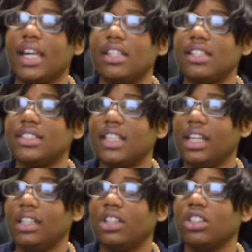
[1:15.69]
and
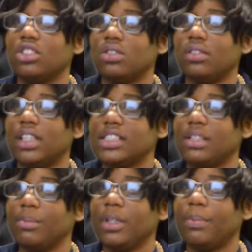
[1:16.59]
detained nearly two
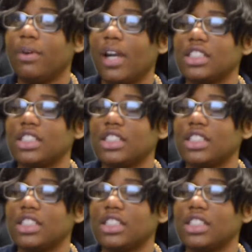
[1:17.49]
dozen people